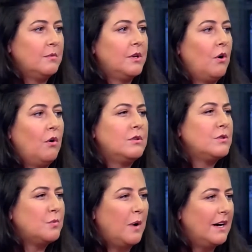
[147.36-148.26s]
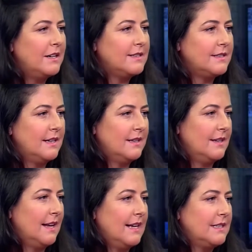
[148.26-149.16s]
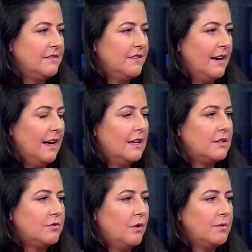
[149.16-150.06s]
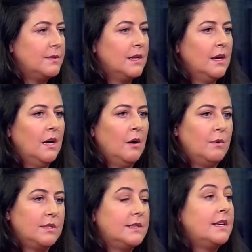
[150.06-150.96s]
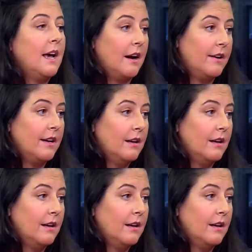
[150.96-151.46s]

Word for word: with all those wires and adhesive eh, electrodes was scary.